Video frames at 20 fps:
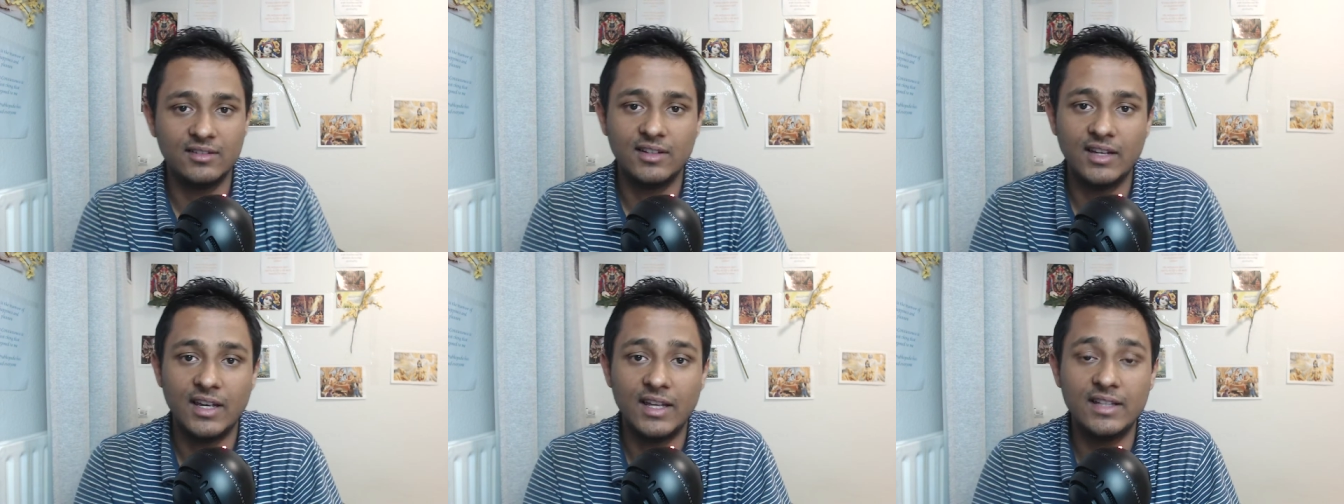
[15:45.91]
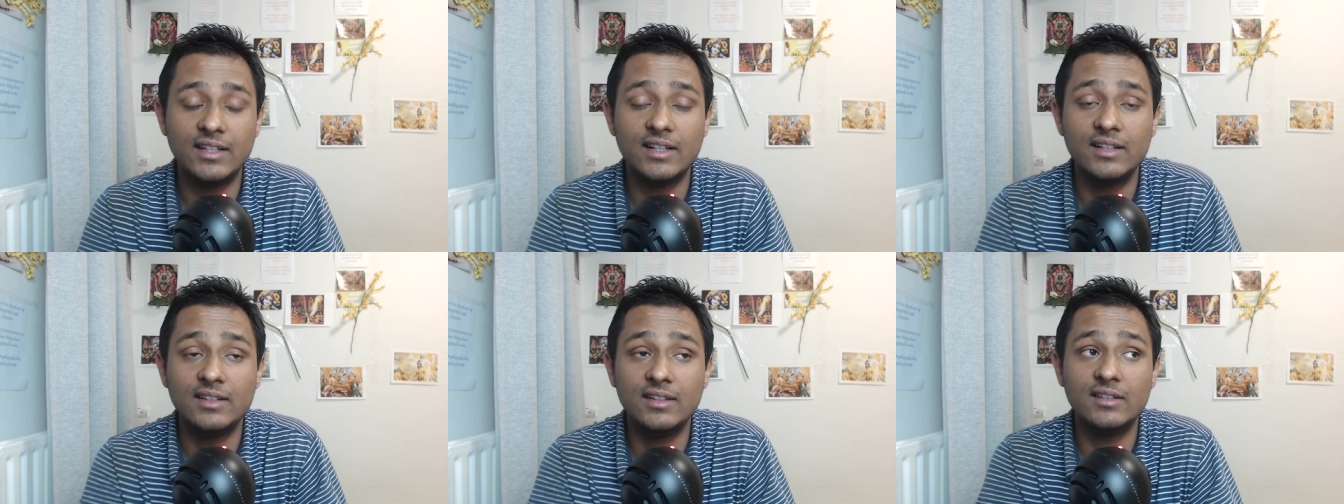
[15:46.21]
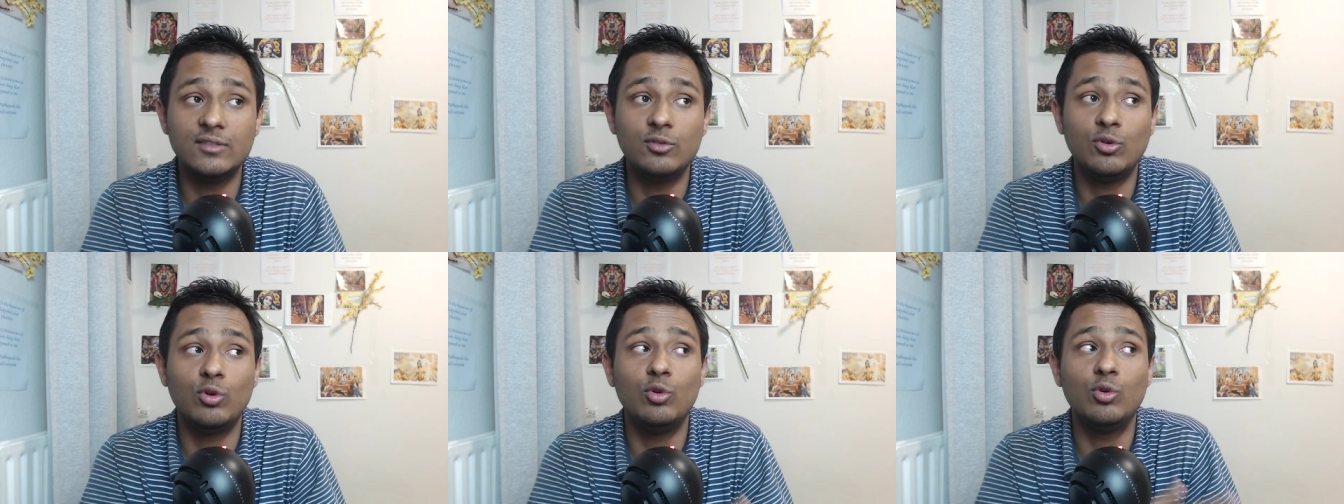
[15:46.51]
And then they
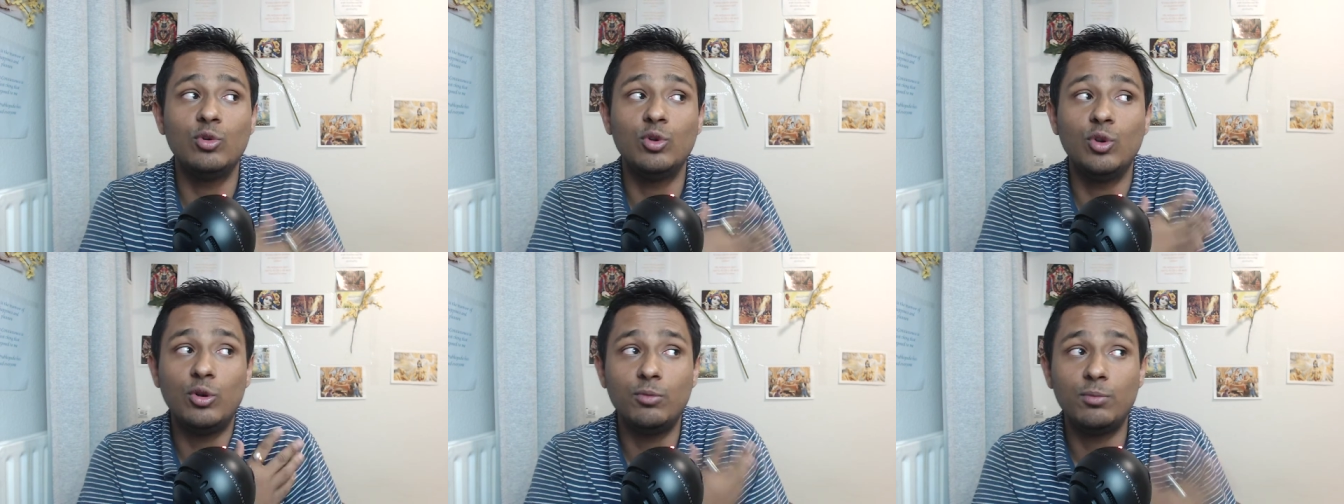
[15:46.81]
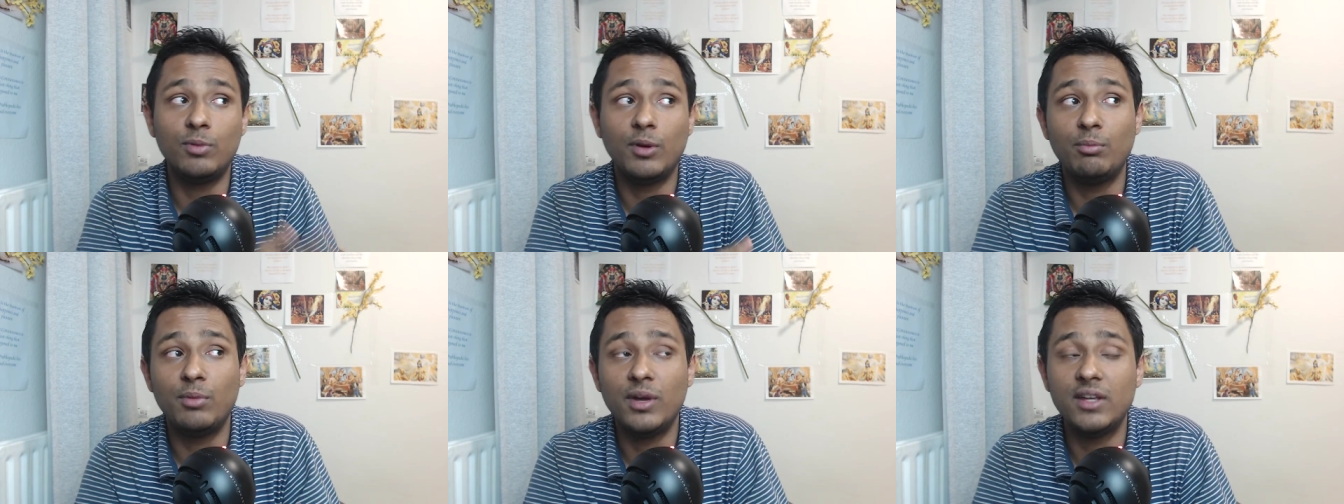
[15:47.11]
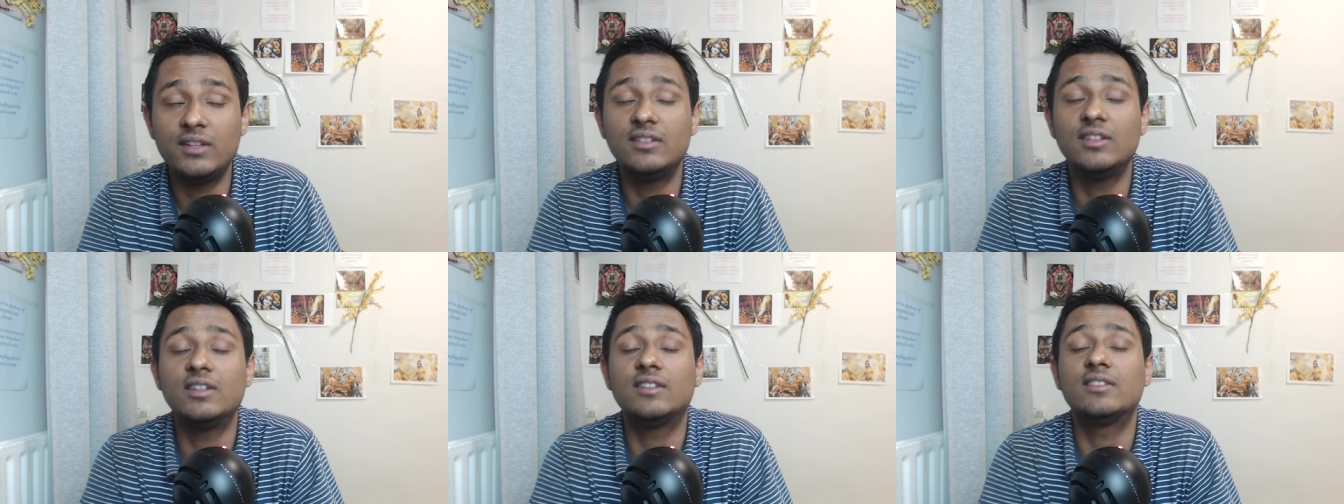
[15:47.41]
saw Lord Brahma
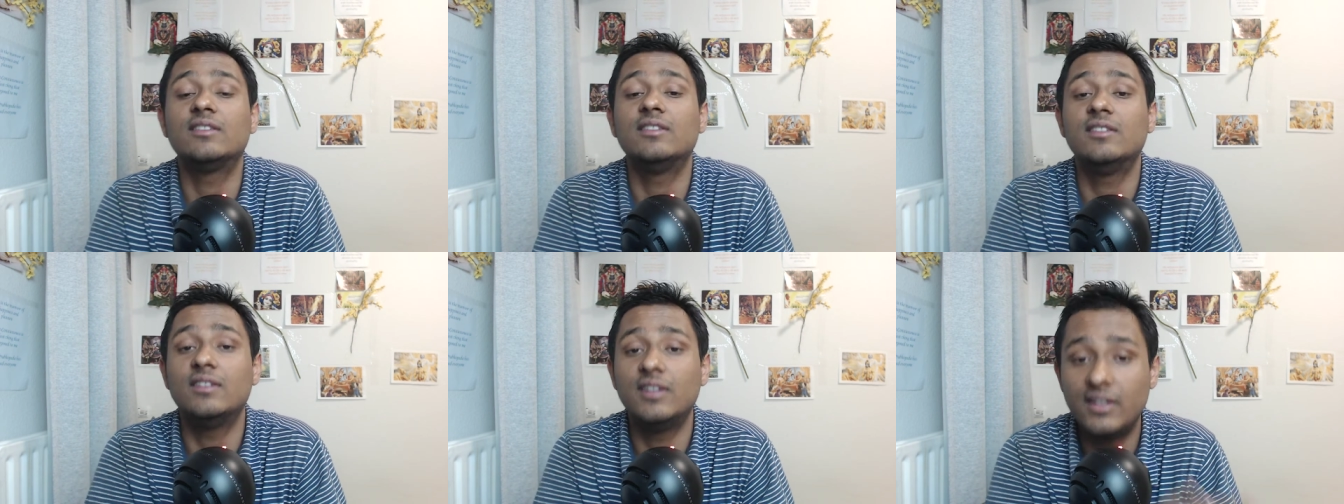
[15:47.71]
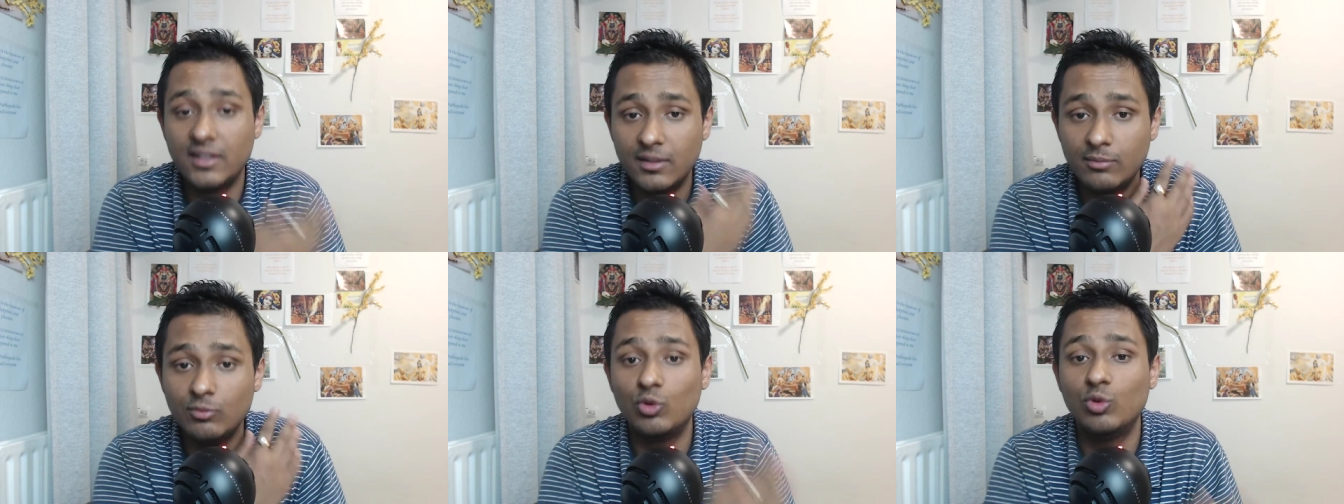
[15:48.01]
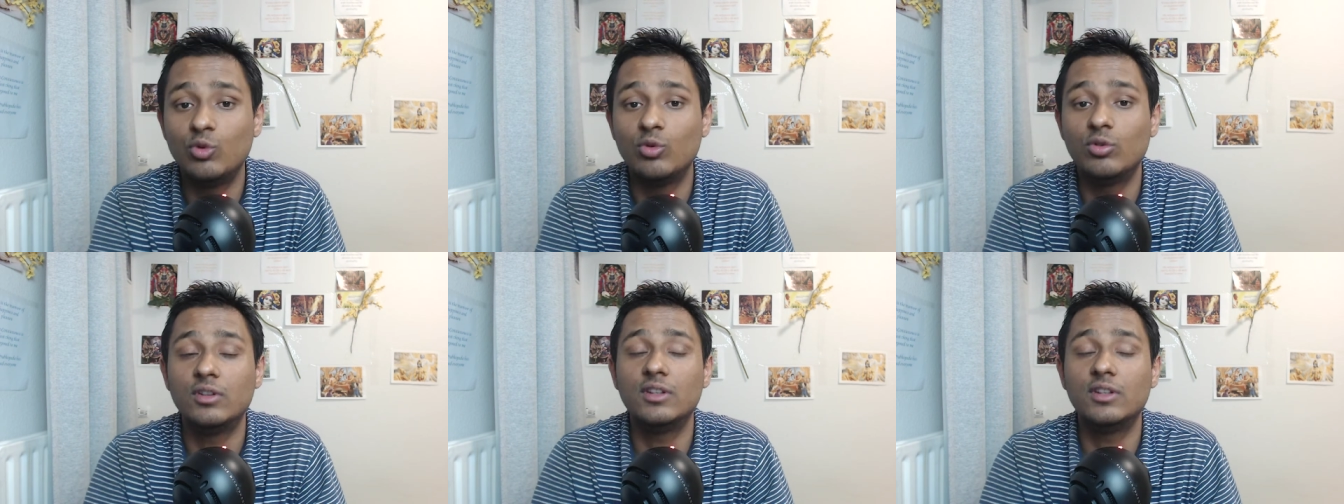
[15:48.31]
is next, let him go.